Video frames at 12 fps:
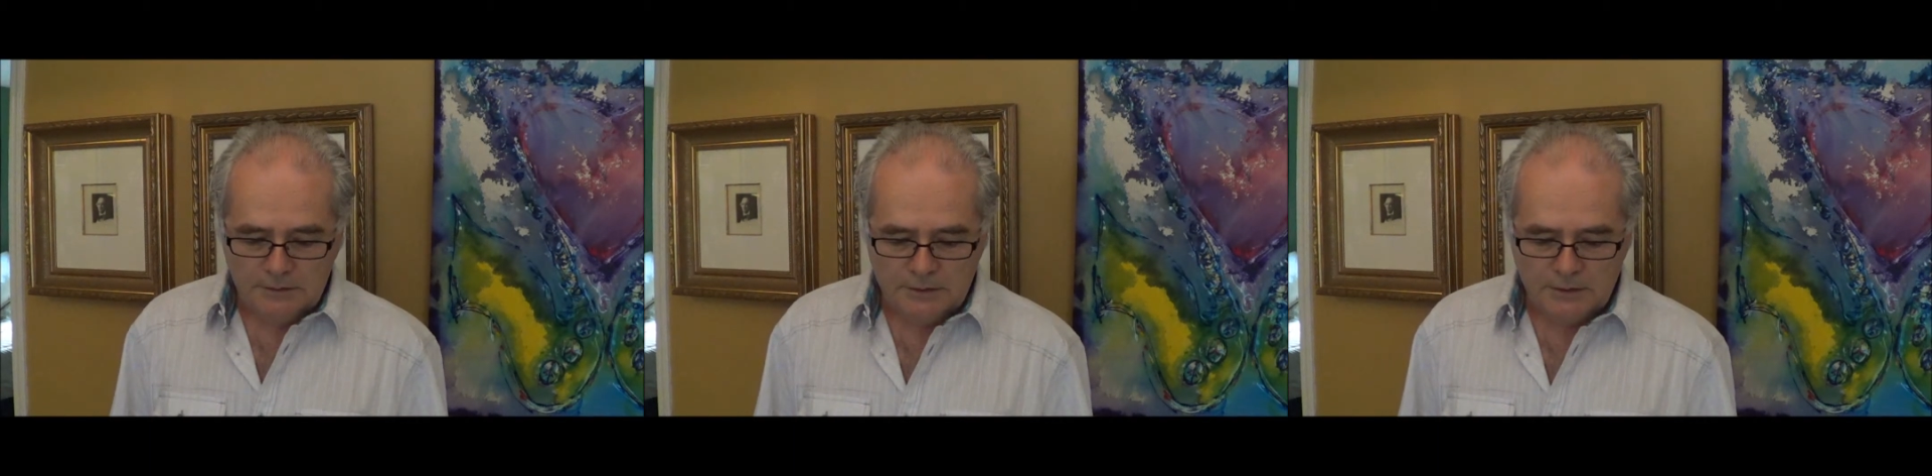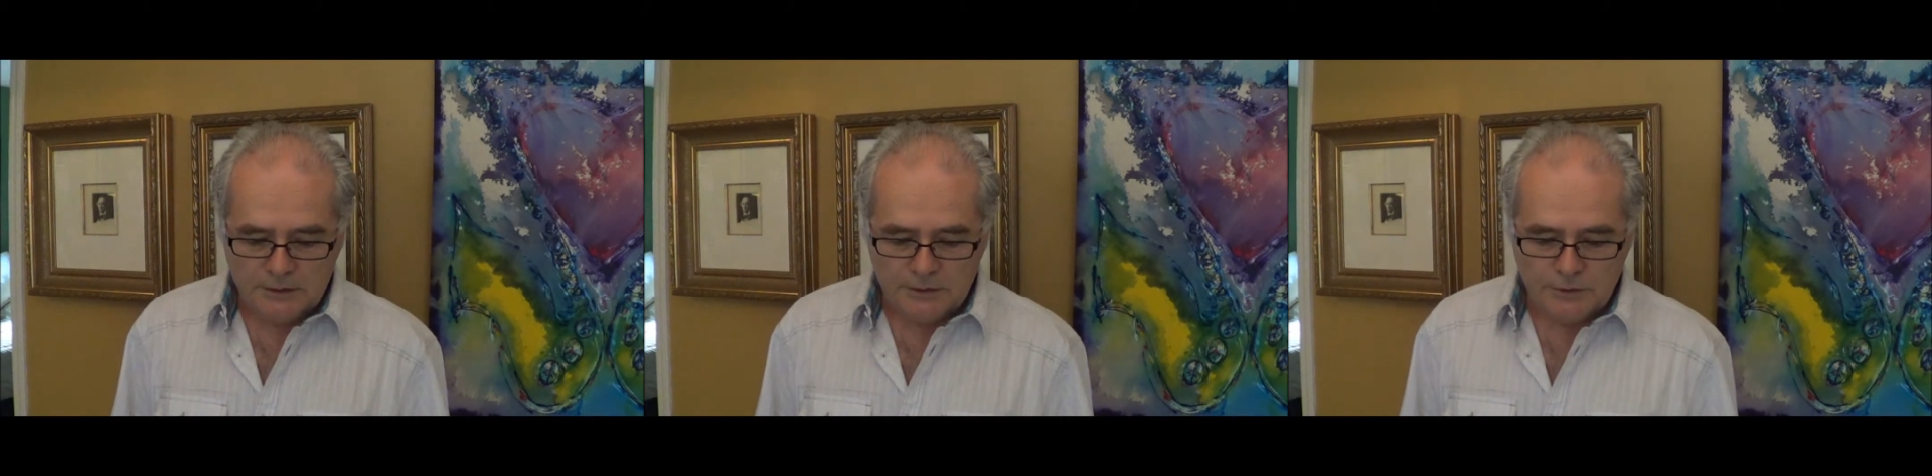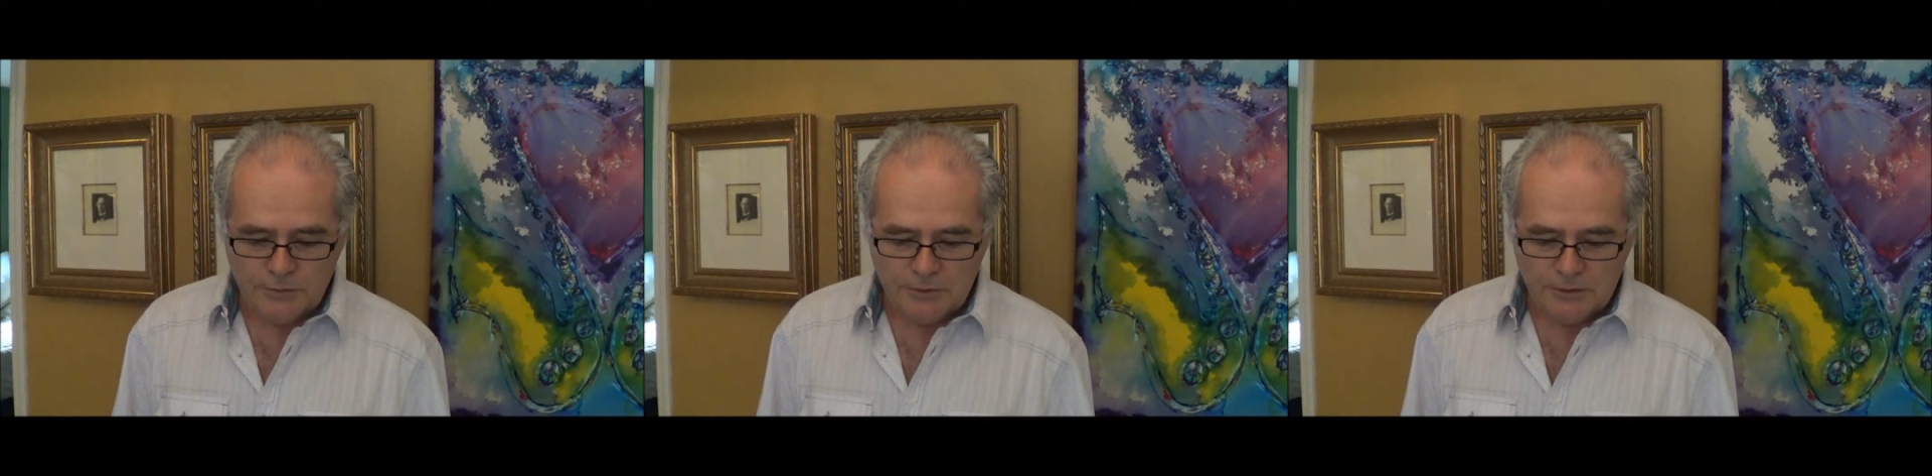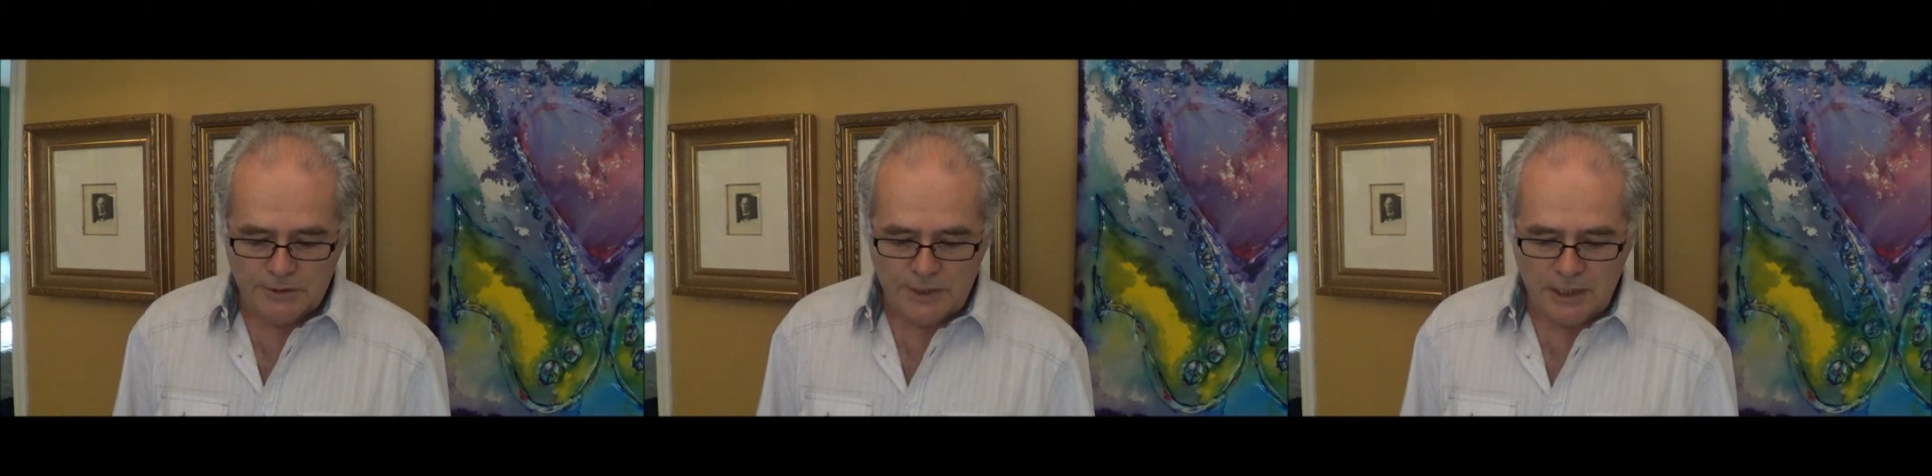Does
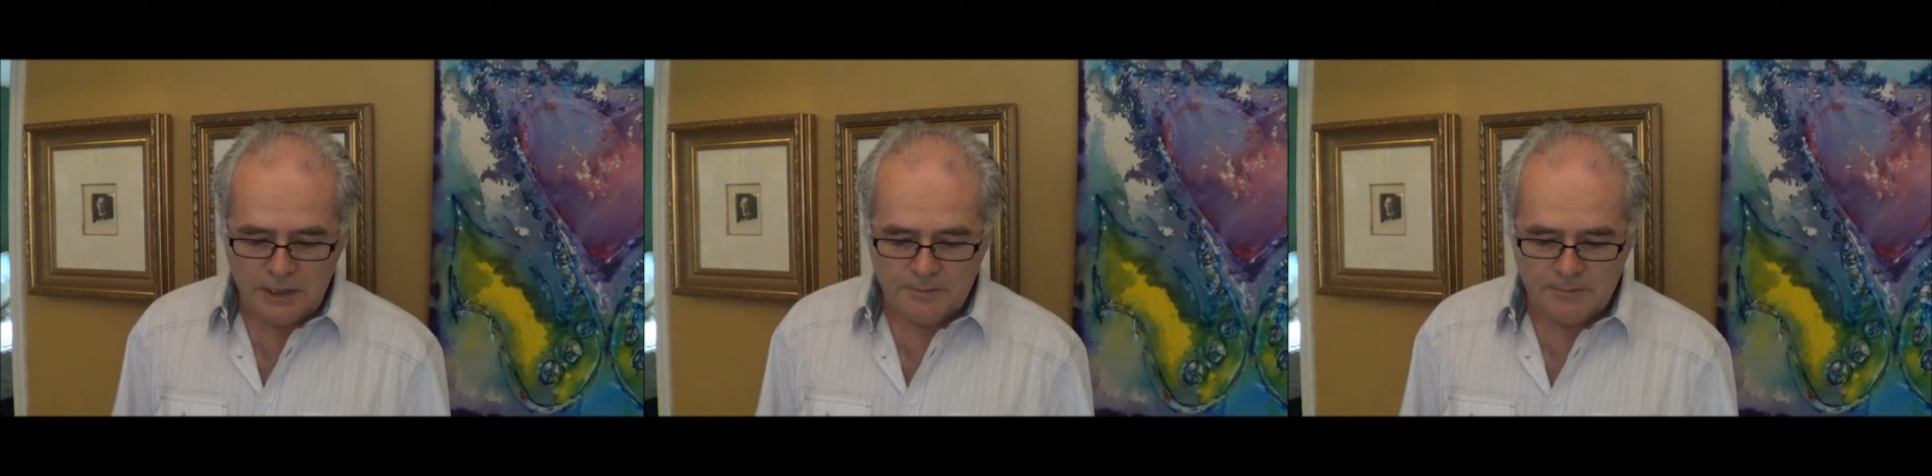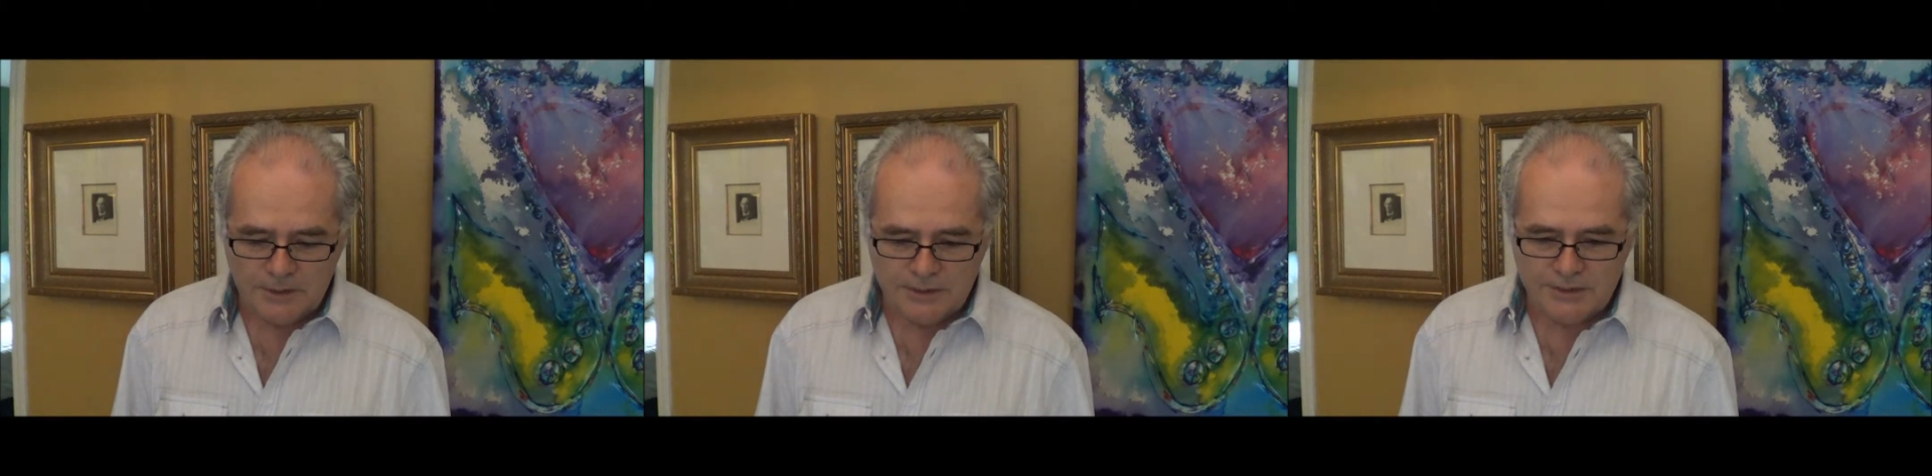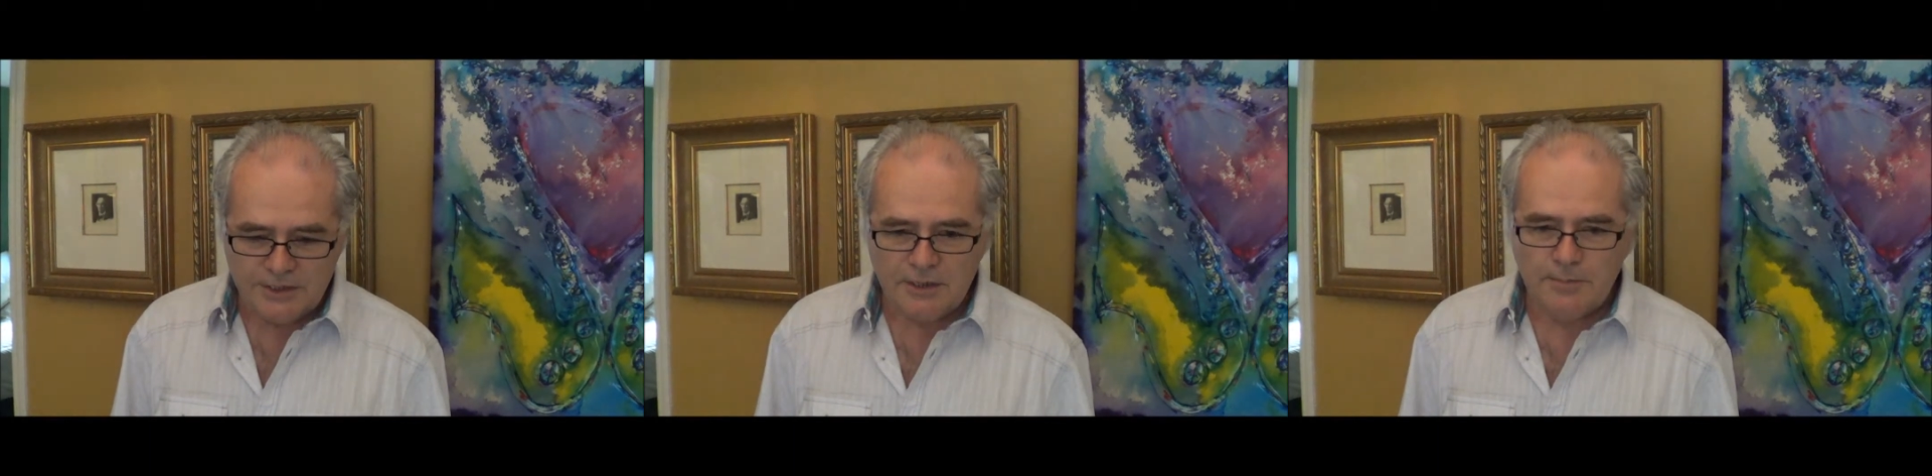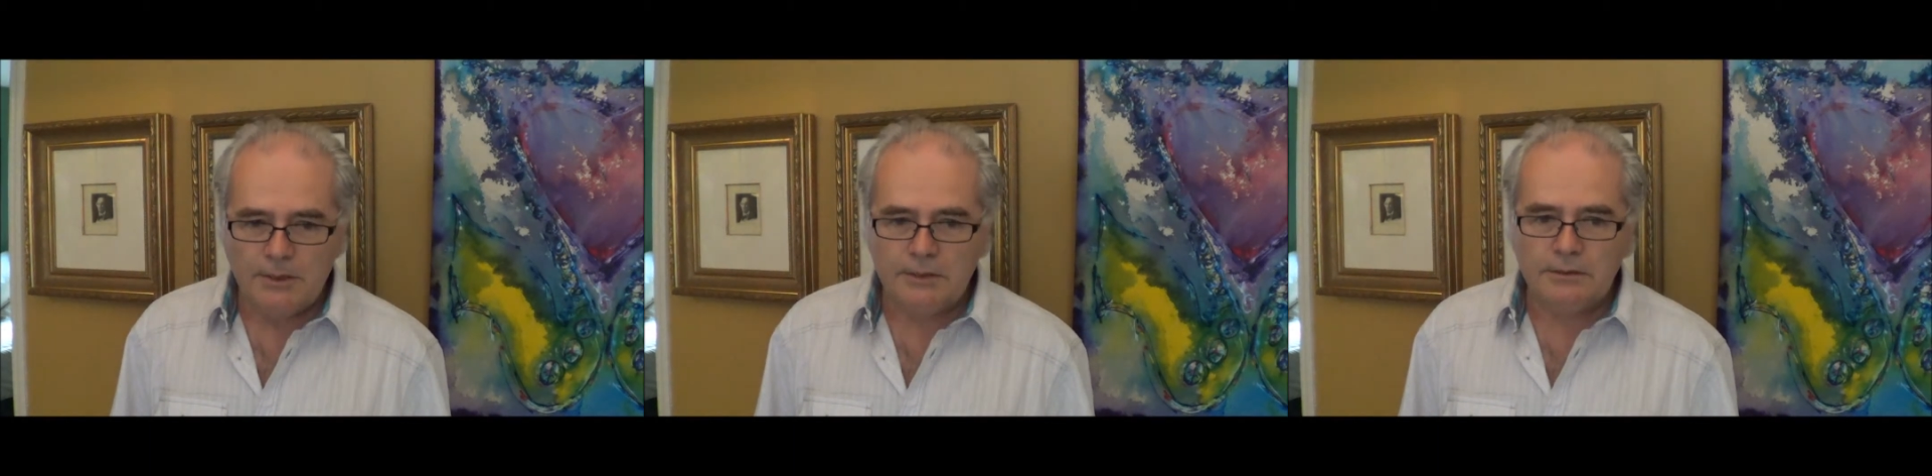your name
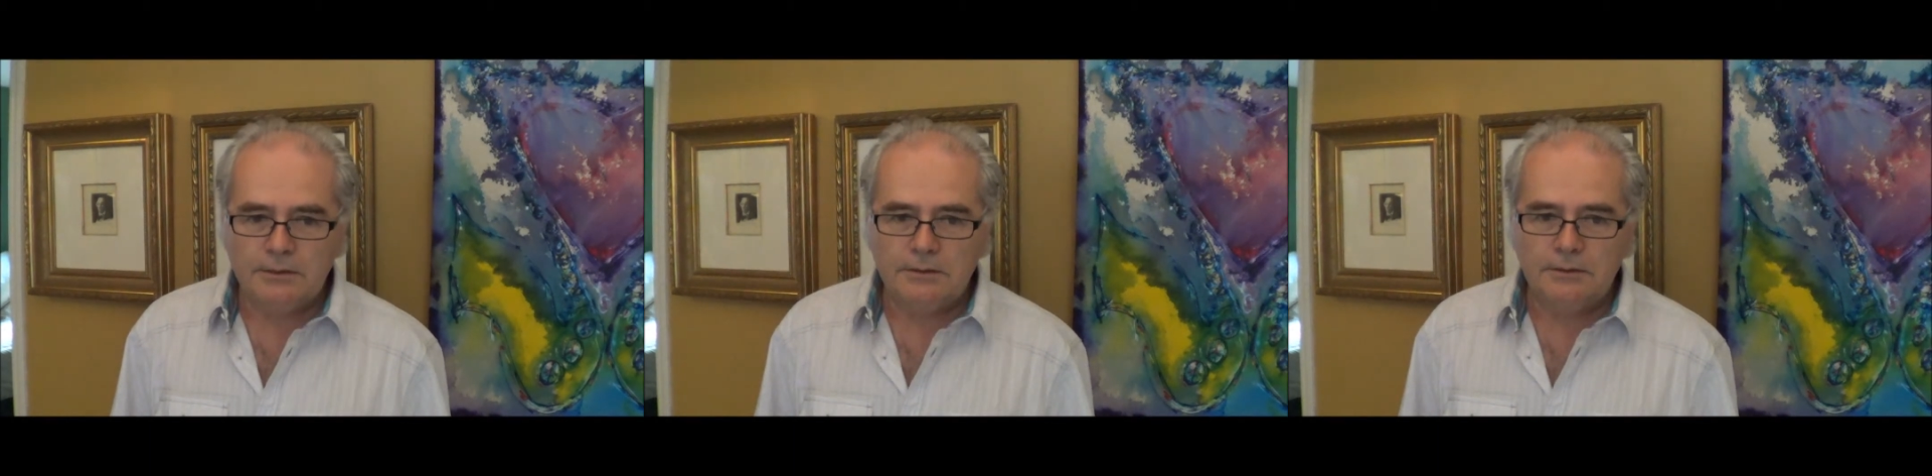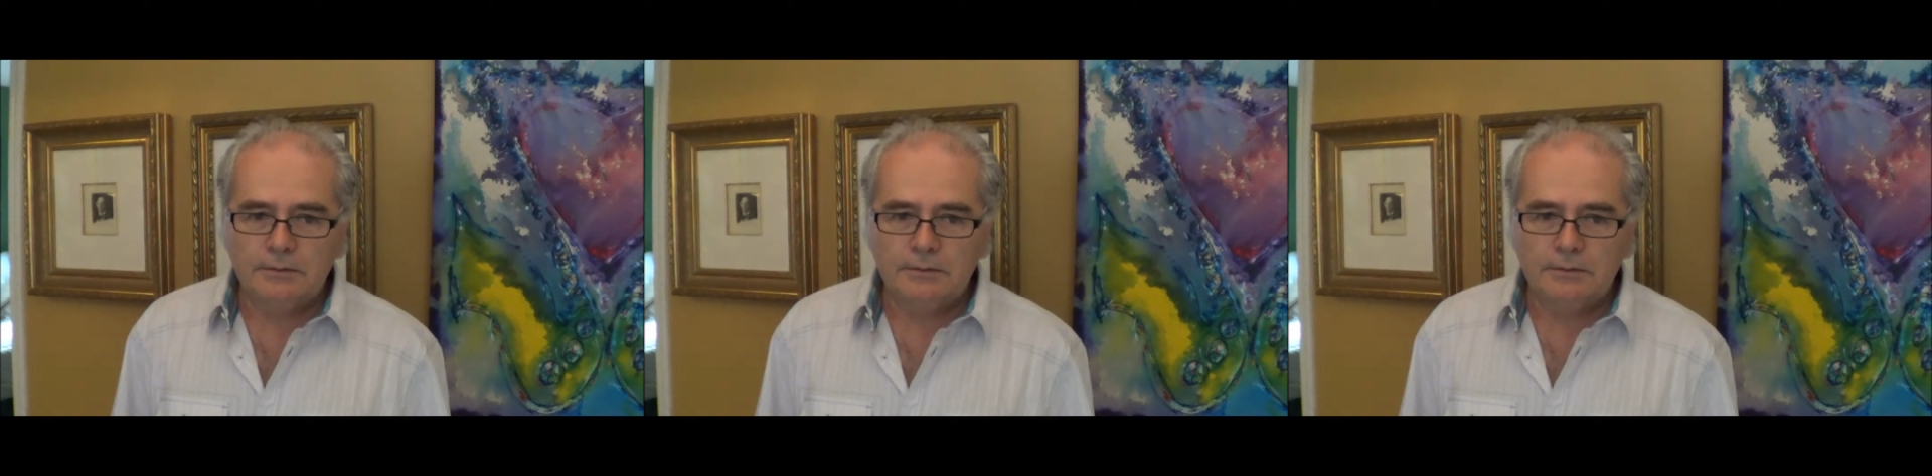exhibit